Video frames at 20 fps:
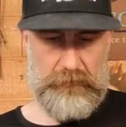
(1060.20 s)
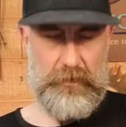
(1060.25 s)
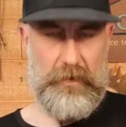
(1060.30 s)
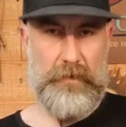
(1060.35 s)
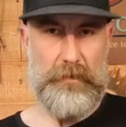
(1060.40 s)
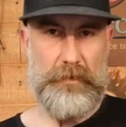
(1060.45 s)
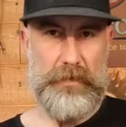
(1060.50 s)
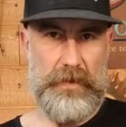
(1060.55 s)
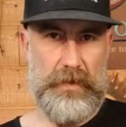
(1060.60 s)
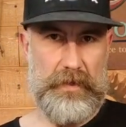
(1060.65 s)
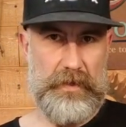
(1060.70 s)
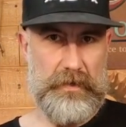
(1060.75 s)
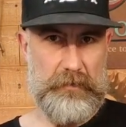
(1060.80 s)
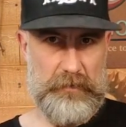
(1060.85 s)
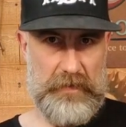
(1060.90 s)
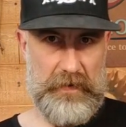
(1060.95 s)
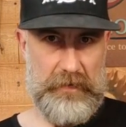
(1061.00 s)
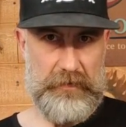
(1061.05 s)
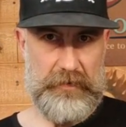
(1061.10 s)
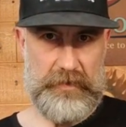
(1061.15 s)
from an
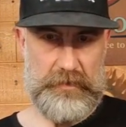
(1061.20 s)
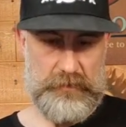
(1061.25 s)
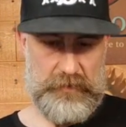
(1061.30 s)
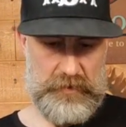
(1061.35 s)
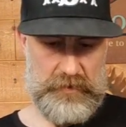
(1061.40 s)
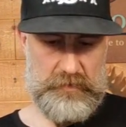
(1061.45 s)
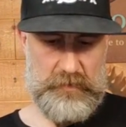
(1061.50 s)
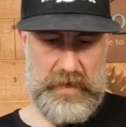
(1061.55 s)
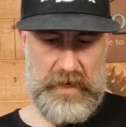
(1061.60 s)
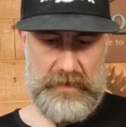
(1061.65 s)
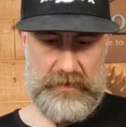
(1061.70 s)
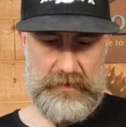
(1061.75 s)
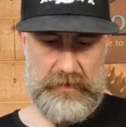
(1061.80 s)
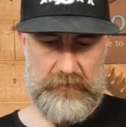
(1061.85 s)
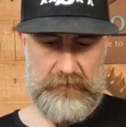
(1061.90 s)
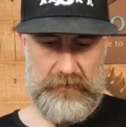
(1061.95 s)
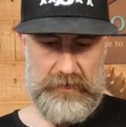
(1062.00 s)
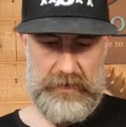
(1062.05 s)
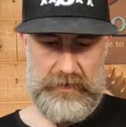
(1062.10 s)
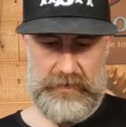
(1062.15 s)
appearance
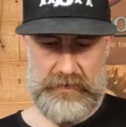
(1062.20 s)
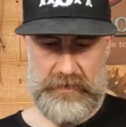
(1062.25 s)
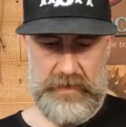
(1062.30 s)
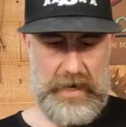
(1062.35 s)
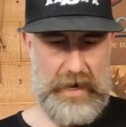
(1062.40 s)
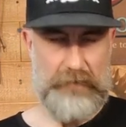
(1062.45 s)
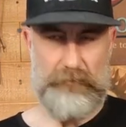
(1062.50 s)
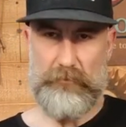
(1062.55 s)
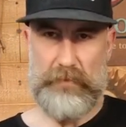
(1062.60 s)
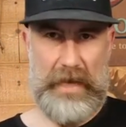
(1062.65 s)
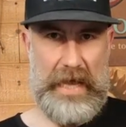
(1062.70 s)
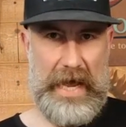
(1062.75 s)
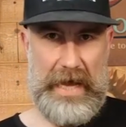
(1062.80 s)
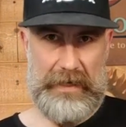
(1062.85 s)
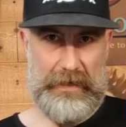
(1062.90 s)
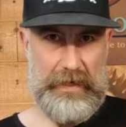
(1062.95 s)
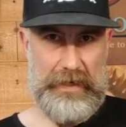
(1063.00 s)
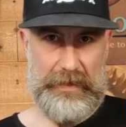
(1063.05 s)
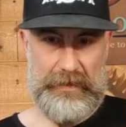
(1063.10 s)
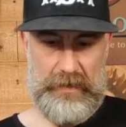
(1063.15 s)
perspective, it's not
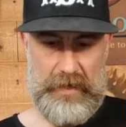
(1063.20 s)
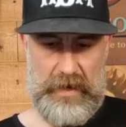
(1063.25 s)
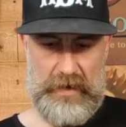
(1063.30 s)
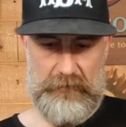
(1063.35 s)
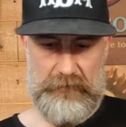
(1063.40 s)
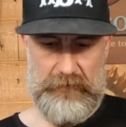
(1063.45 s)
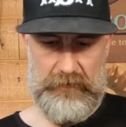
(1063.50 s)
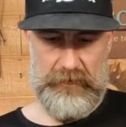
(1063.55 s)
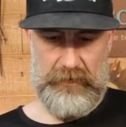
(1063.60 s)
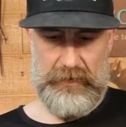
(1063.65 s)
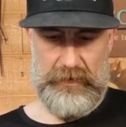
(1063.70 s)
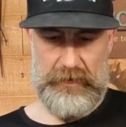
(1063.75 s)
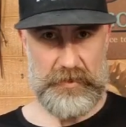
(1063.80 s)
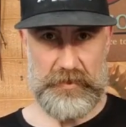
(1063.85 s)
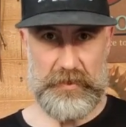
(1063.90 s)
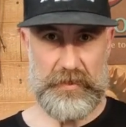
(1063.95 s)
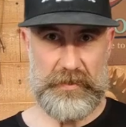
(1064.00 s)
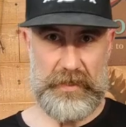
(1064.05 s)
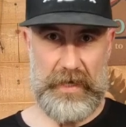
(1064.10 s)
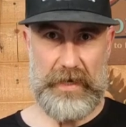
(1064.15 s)
black like coffee.
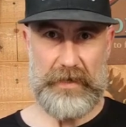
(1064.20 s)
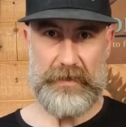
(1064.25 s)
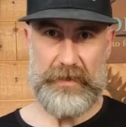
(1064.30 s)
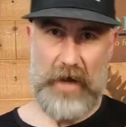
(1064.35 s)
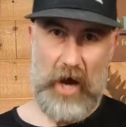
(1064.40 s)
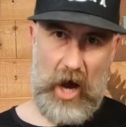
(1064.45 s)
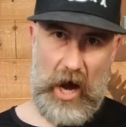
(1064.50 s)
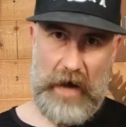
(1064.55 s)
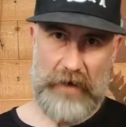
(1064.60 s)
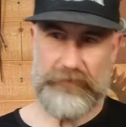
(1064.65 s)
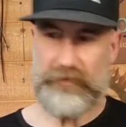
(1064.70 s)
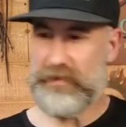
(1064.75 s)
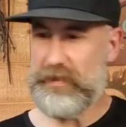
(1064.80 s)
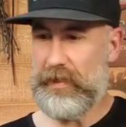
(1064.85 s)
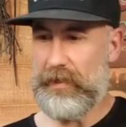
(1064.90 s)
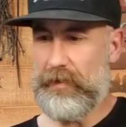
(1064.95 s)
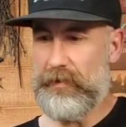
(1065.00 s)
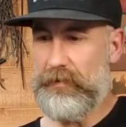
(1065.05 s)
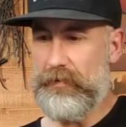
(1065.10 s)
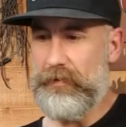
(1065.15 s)
It's just got an off
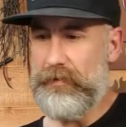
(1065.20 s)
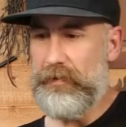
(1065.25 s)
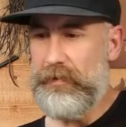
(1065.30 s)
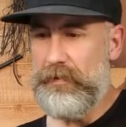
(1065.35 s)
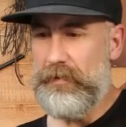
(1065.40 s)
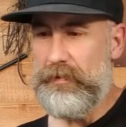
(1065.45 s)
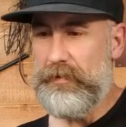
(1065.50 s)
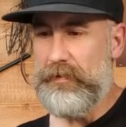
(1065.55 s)
color,